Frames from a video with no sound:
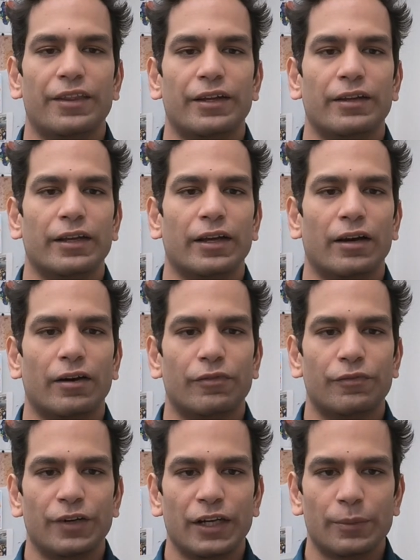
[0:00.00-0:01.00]
Freedom
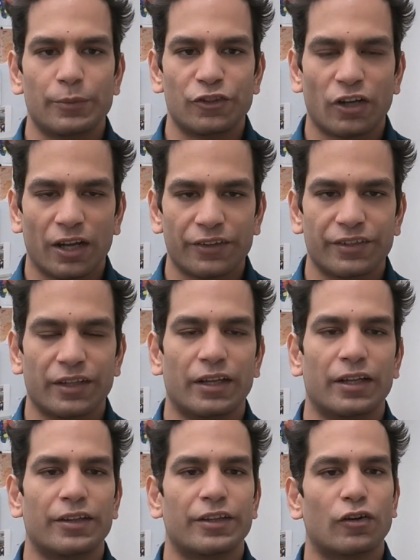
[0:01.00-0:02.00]
Charter, the
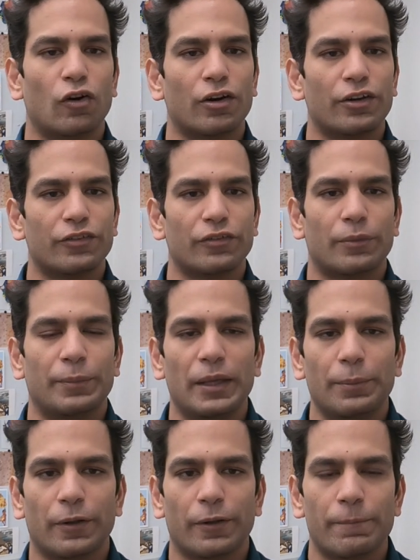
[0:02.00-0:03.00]
Congress of the People,
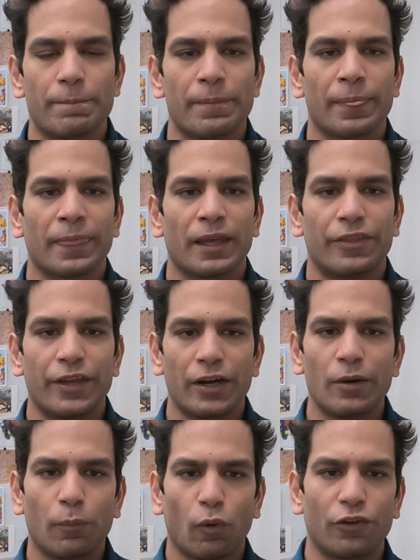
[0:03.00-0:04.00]
their importance
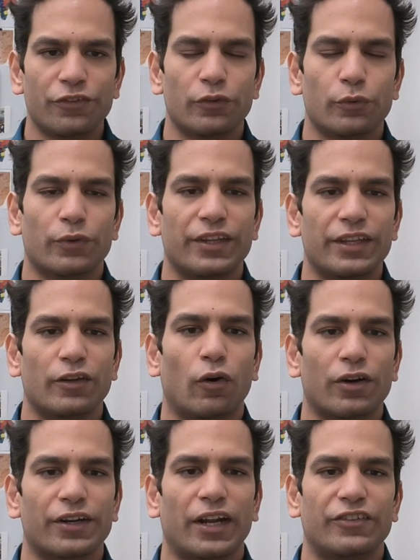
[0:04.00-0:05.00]
within the
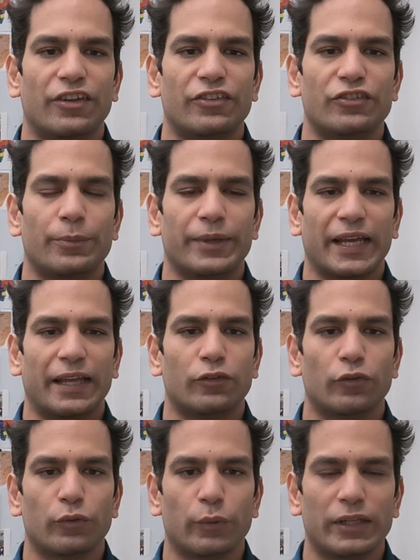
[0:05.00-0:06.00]
organization began to dwindle
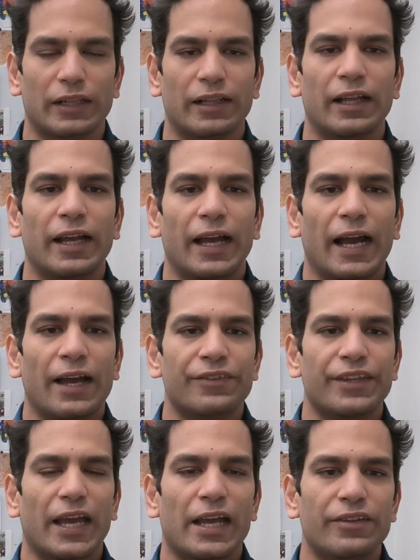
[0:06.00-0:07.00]
as the ANC
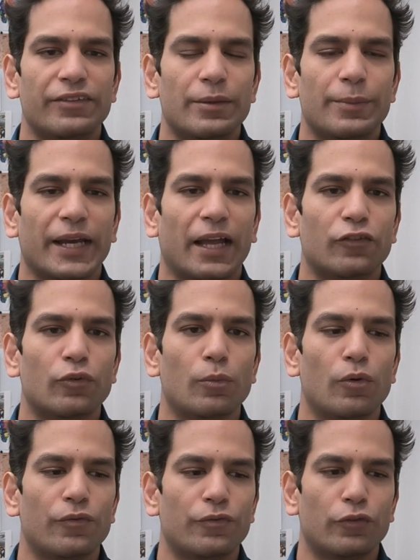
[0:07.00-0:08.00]
began to move
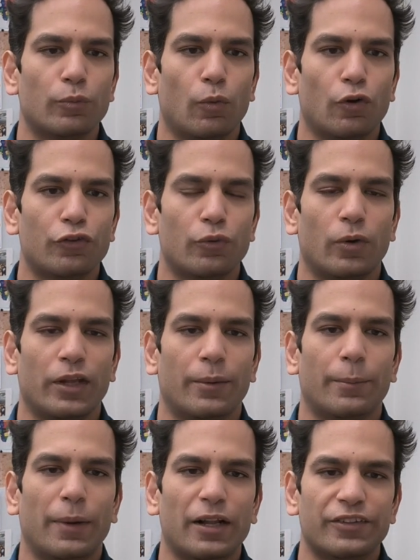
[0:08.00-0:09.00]
in a
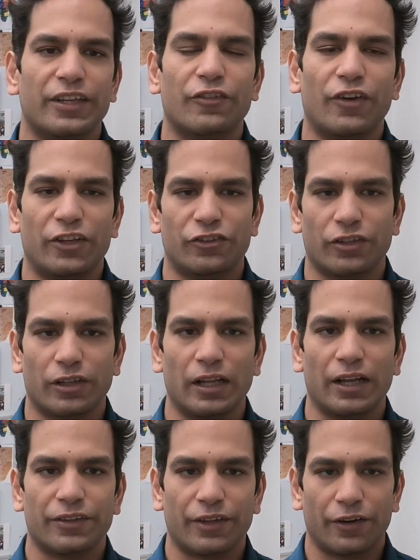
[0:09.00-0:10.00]
multiracial
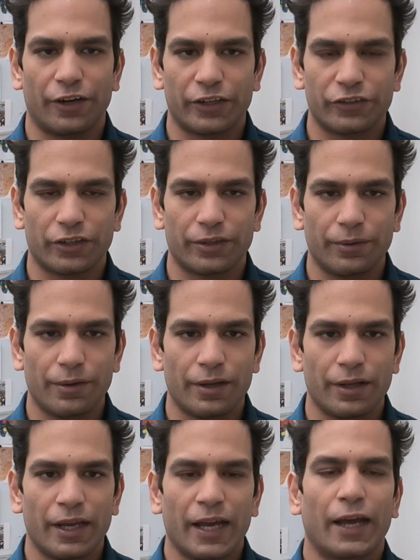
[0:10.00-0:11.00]
direction, and
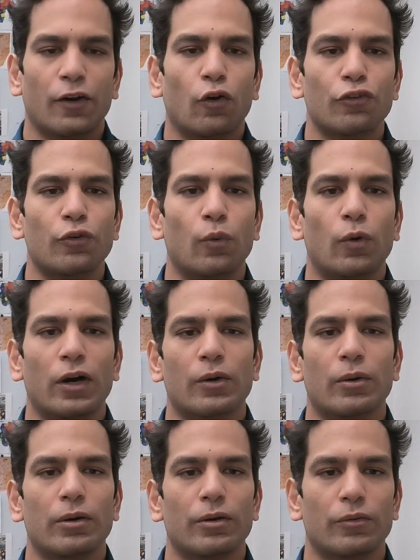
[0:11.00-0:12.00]
also work
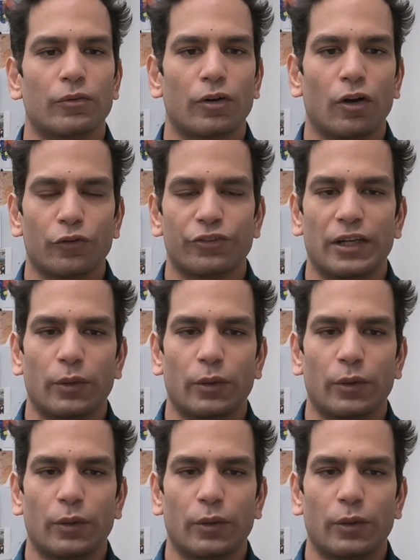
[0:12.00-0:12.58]
closely with